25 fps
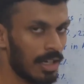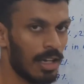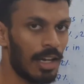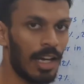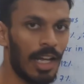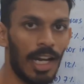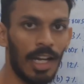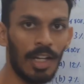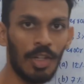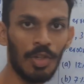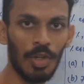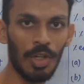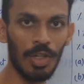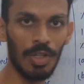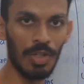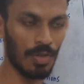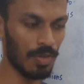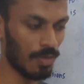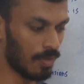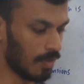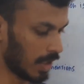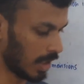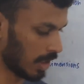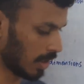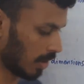the correct choice
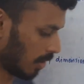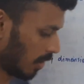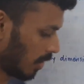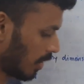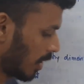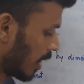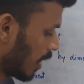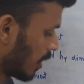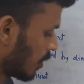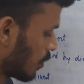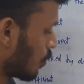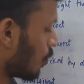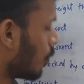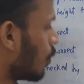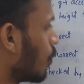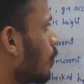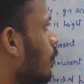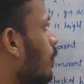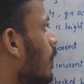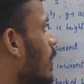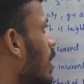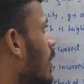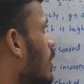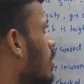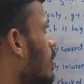over here there is no two
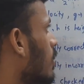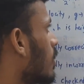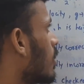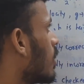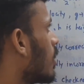ways